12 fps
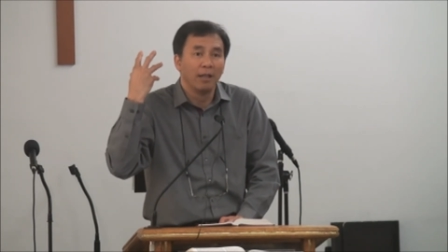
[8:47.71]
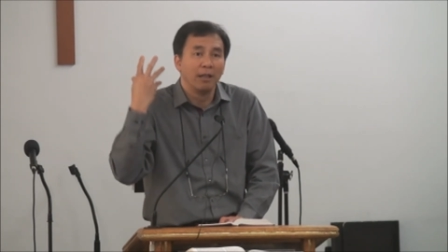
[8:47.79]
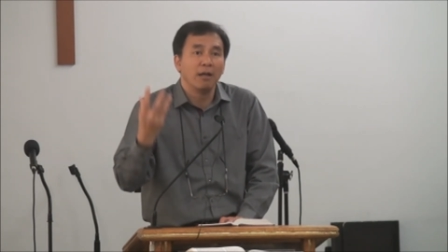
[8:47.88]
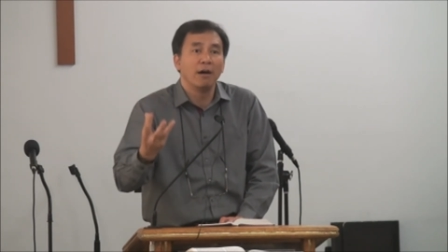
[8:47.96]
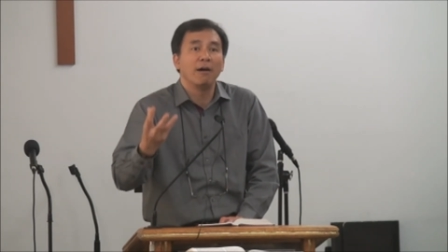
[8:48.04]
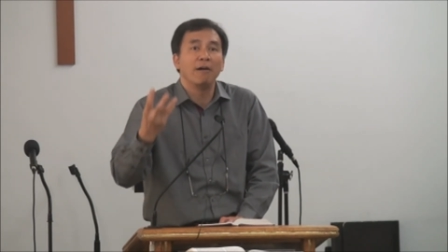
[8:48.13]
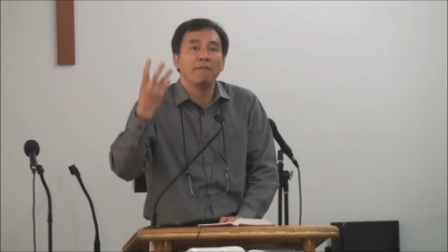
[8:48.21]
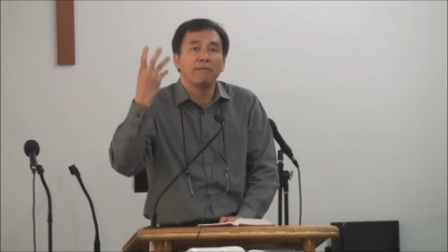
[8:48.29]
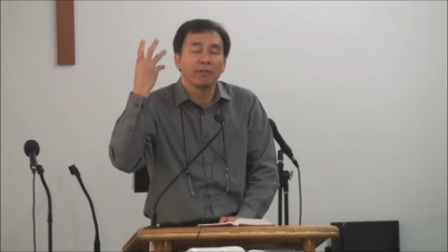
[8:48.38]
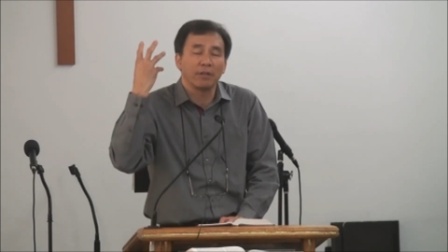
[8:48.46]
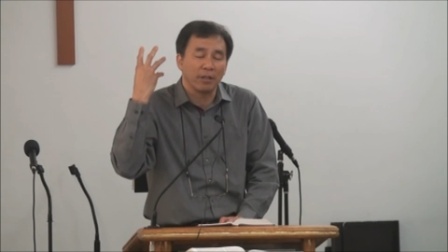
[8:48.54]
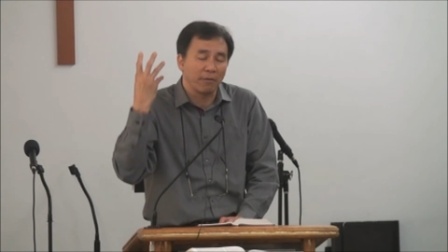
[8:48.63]

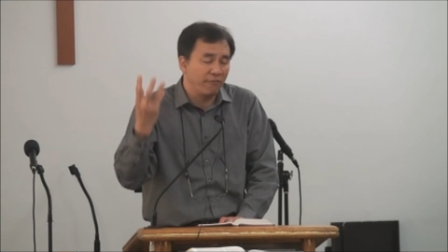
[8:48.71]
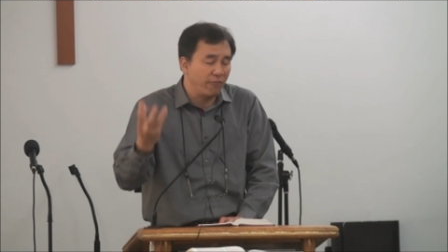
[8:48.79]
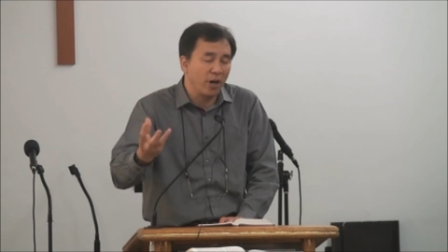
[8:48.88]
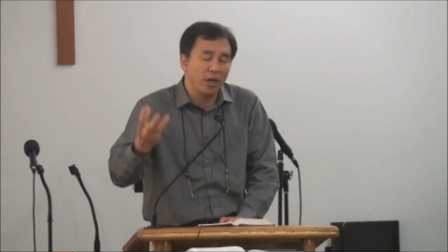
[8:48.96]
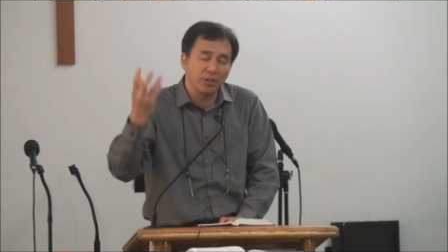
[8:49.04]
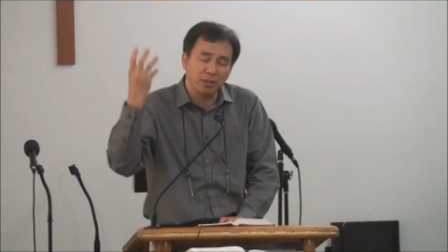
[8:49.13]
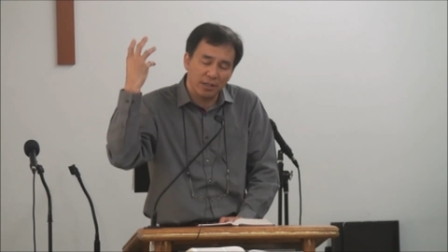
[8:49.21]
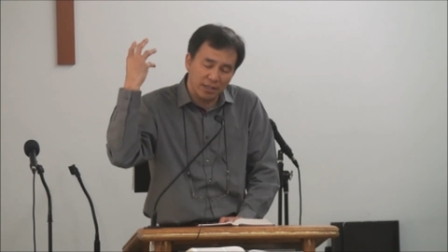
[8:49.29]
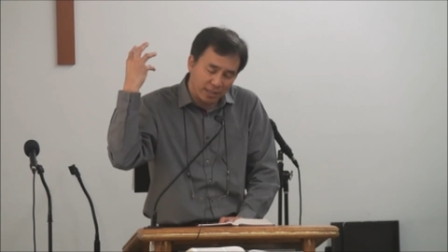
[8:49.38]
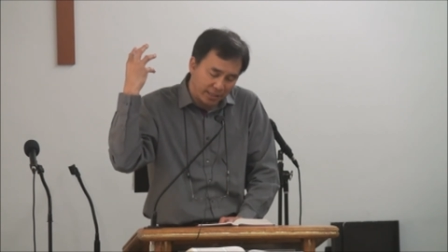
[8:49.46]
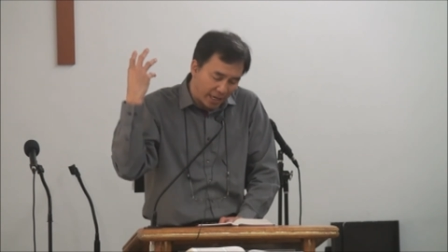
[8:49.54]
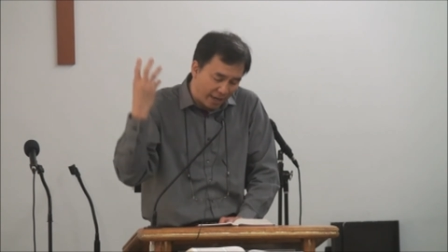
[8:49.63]
love the Father
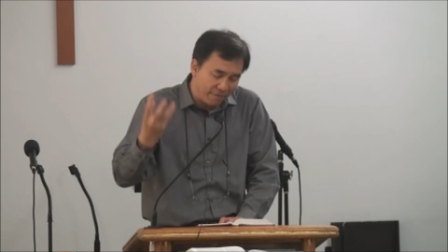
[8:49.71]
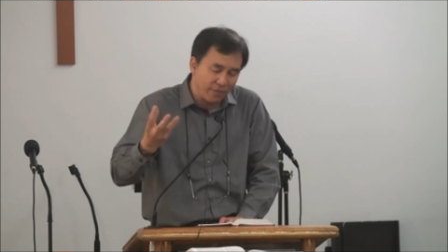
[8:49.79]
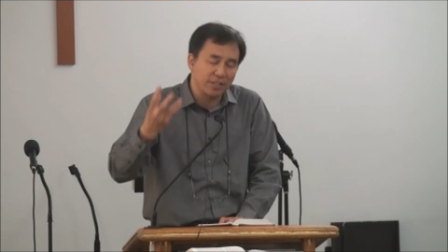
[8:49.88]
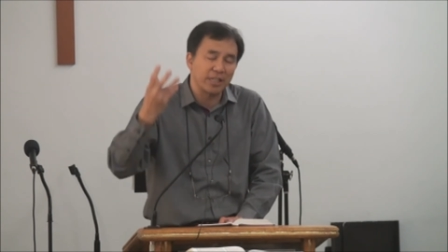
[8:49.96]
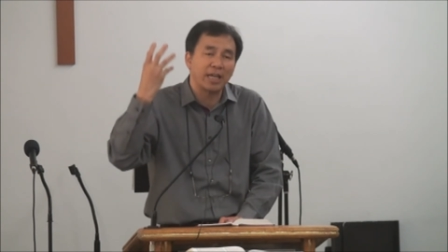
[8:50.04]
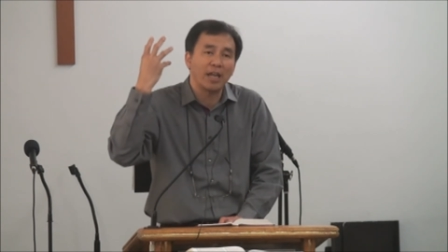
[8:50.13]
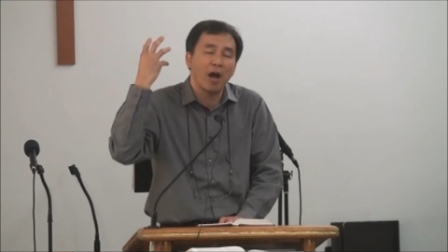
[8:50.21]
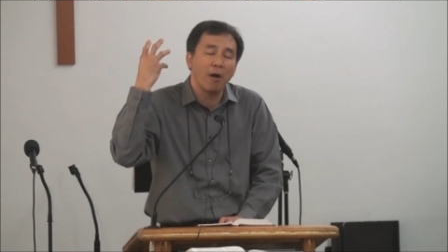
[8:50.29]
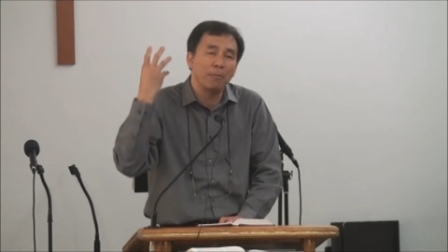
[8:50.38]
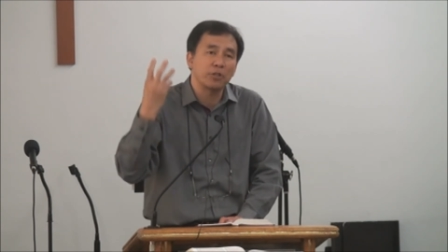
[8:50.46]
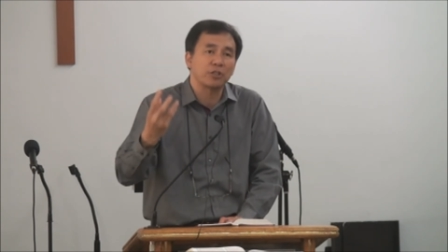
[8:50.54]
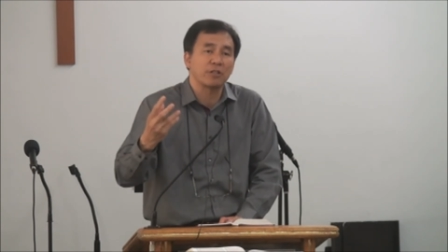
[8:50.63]
gave us and
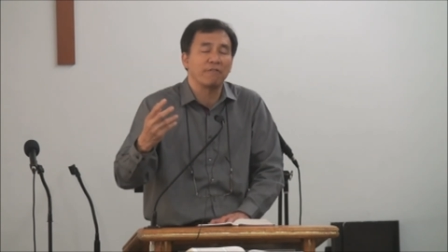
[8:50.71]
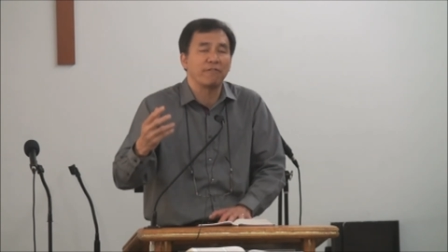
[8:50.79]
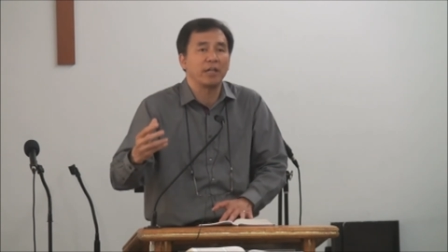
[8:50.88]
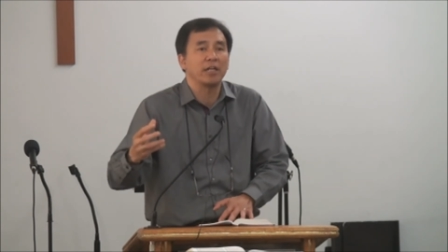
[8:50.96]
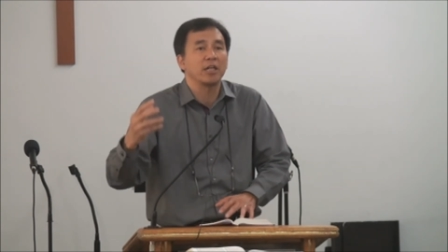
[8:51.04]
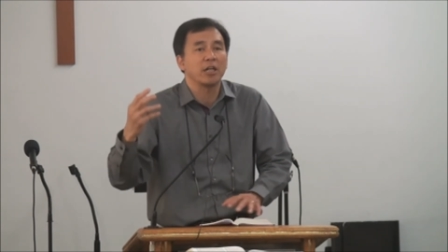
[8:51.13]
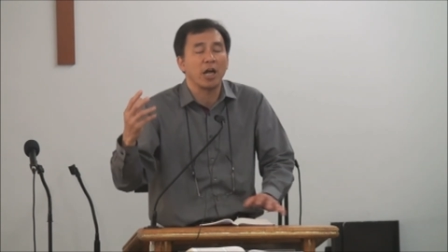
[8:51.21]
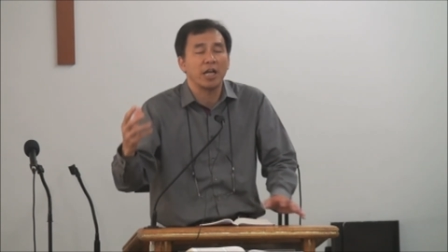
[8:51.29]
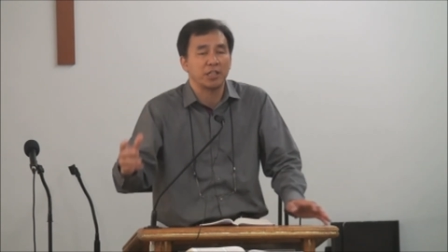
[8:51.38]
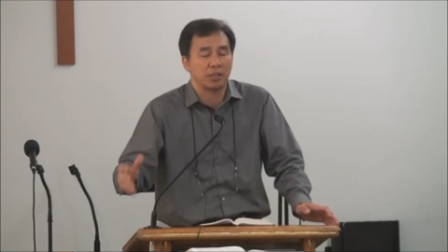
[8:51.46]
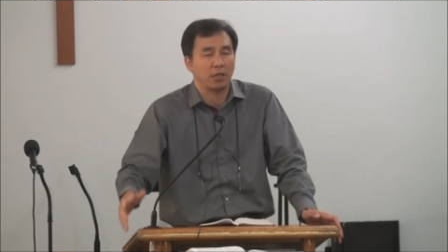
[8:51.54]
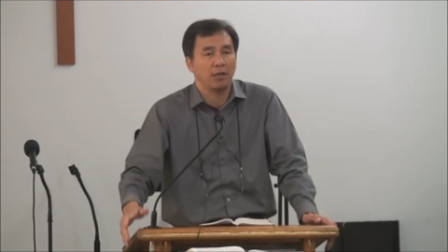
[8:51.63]
how much suffering
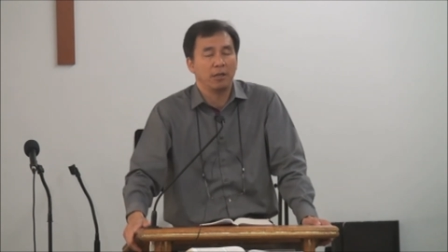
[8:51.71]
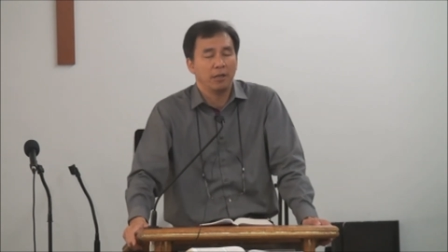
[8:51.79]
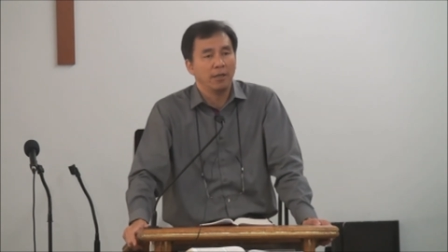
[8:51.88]
Christ